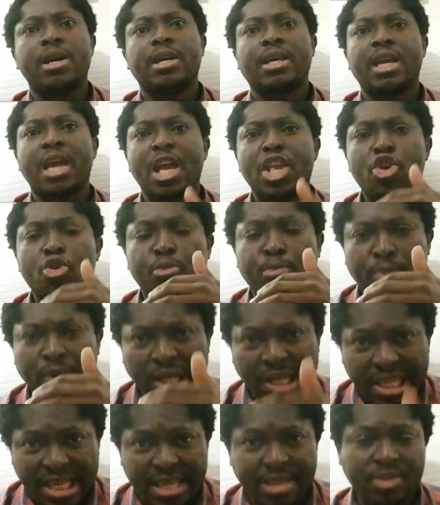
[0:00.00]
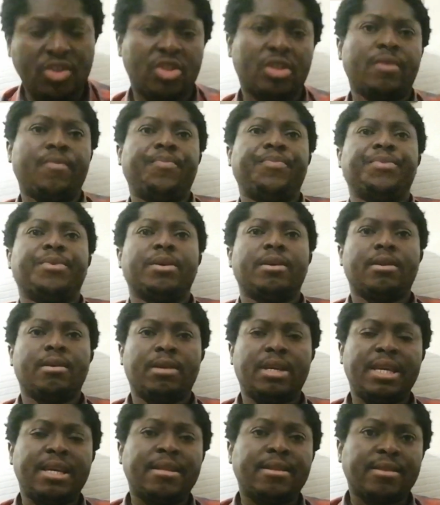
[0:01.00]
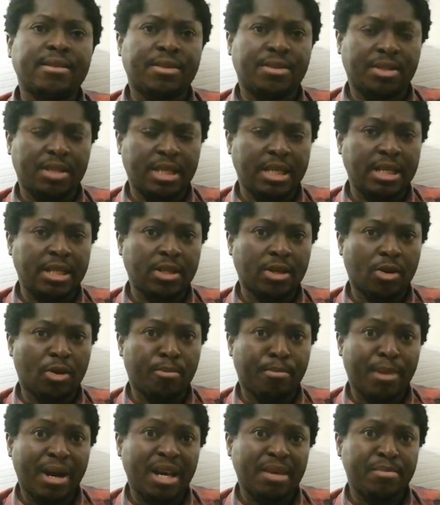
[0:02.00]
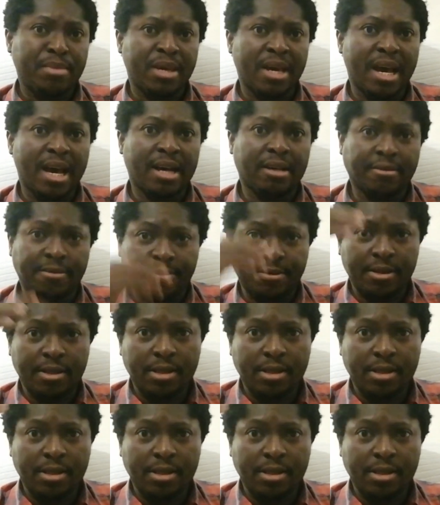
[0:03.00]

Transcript: can you please intercede on my behalf,